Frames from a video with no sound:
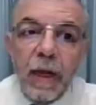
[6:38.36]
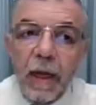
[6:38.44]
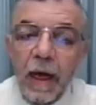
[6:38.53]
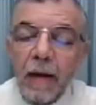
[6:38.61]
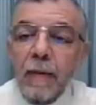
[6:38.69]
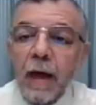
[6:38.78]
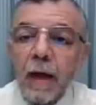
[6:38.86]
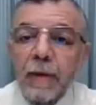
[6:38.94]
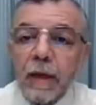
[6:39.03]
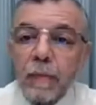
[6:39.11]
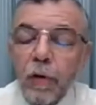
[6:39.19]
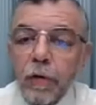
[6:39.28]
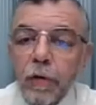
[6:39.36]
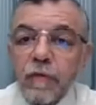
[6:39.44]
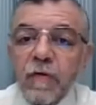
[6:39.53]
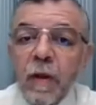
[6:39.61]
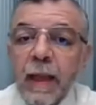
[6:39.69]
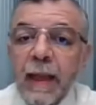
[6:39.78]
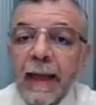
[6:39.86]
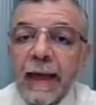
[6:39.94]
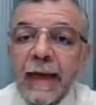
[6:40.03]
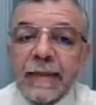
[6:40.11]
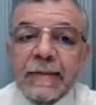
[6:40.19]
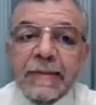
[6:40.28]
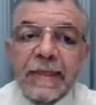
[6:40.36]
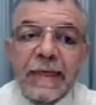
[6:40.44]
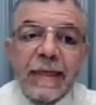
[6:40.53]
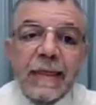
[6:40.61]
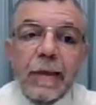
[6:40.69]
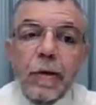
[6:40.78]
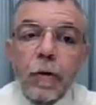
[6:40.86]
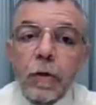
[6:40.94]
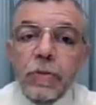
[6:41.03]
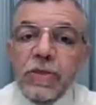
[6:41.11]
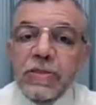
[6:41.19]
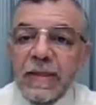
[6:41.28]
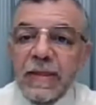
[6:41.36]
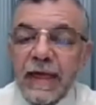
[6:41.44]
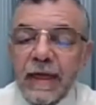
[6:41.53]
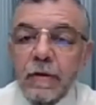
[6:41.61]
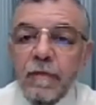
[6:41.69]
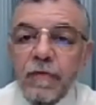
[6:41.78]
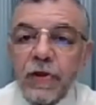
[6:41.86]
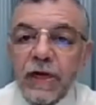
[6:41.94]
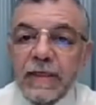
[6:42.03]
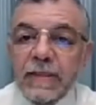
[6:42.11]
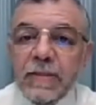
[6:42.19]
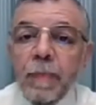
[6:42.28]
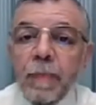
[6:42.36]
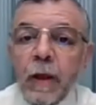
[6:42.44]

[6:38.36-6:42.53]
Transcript: hummingbirds and the horses at the end of the race.